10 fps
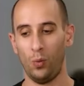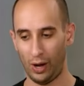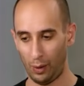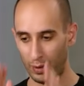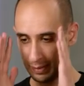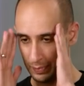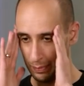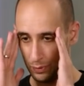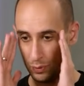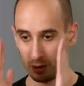where I want the
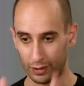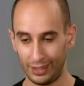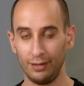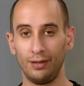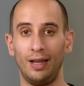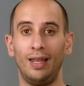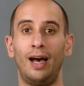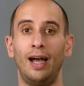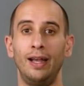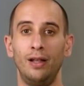people who are clearly
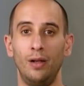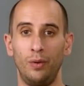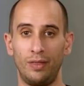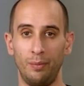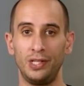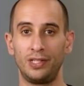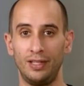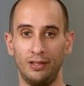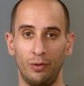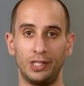aligned with the mission
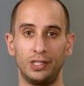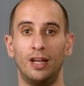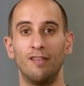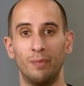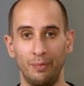and direction of my